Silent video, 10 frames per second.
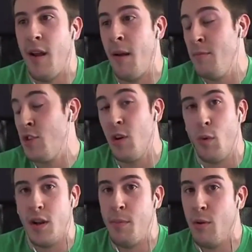And I'm sure
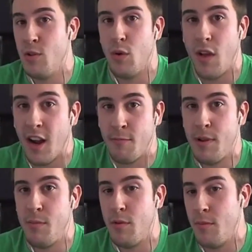it wouldn't appeal to a lot of
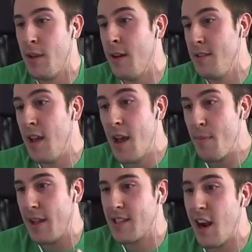people because
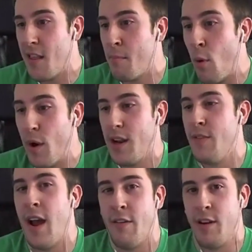that's kind of the point
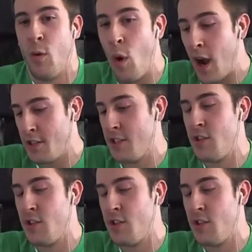of having a watch,